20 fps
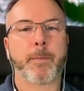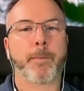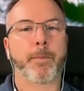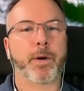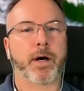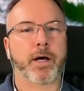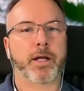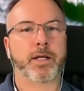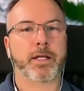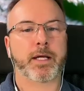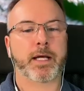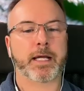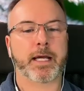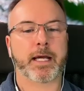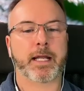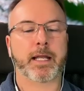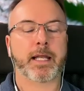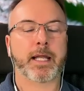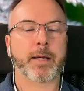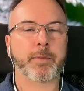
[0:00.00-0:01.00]
But
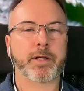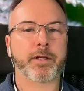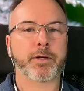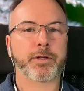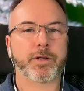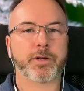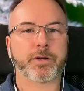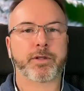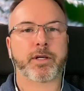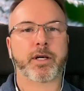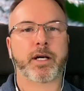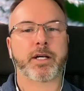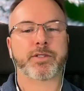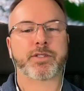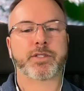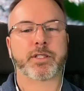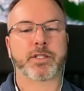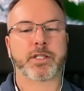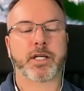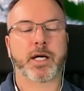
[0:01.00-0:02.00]
again, let me know your thoughts
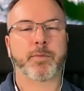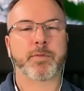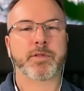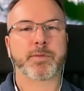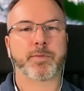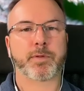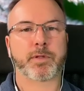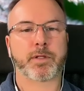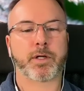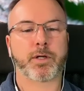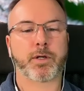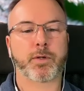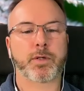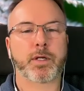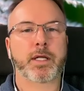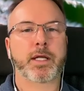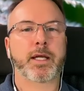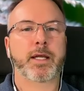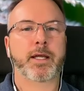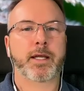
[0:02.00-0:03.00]
and comments below.
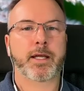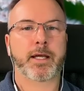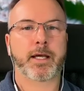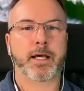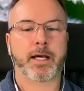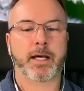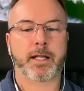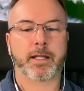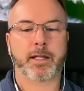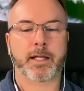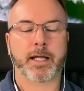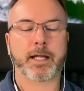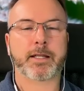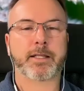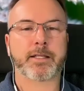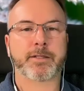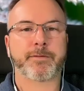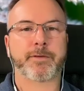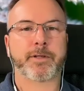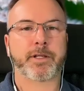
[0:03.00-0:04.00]
Uh, like
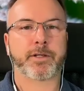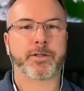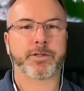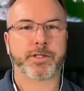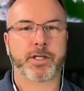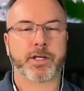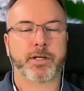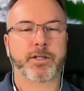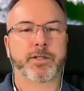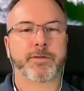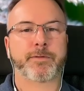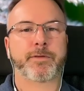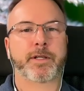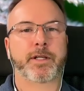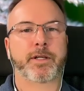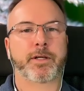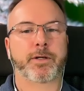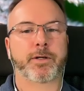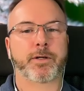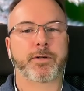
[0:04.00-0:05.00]
this video, share this
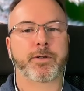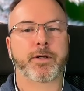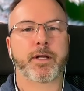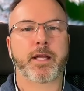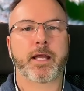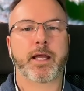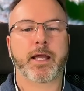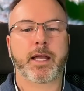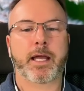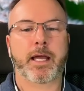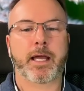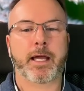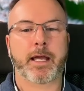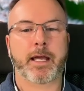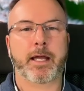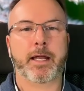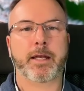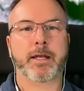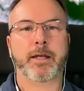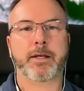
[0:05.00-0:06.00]
video,
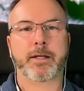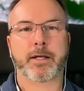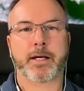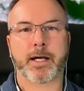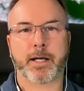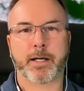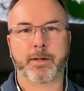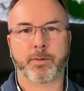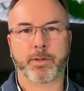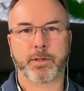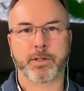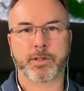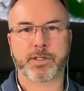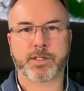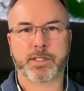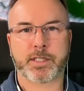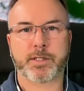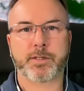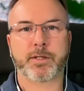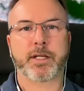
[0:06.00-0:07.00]
and I will
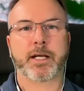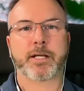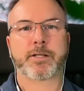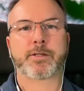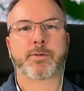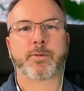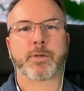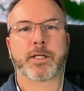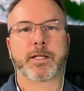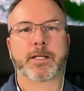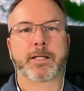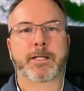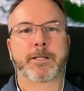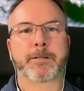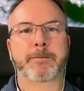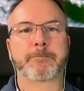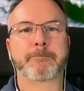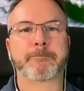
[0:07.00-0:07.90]
see you next week.